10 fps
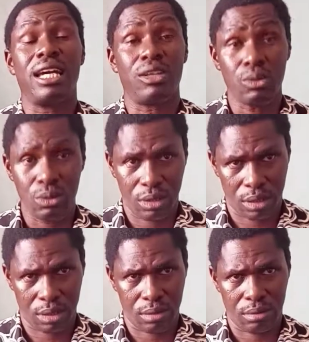
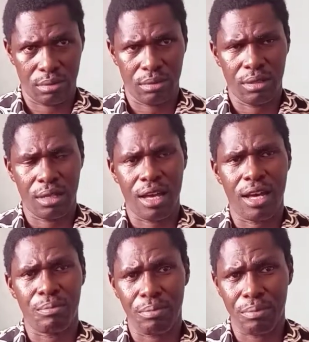roots are
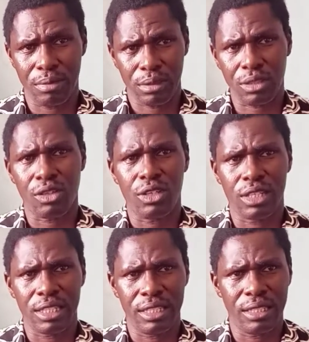strongly